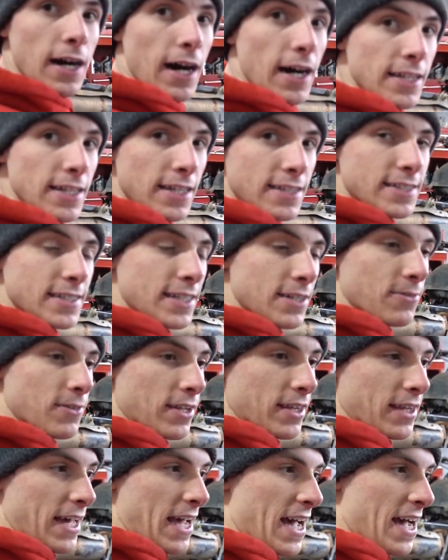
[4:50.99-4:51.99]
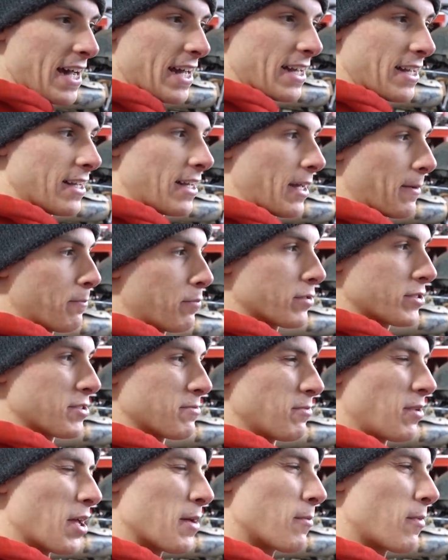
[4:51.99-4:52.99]
I'd like to get rid of that and like put some
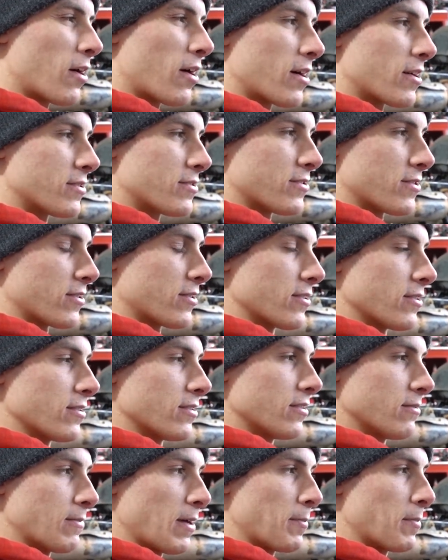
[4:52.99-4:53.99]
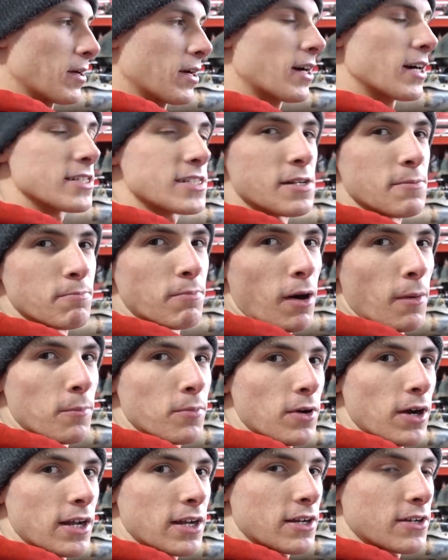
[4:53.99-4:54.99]
light bars or maybe a custom
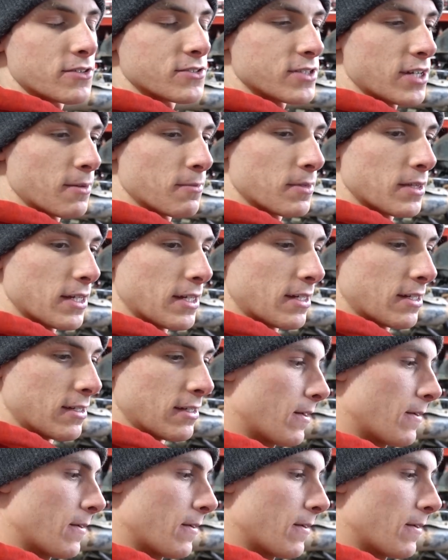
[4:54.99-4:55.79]
bumper on it or something.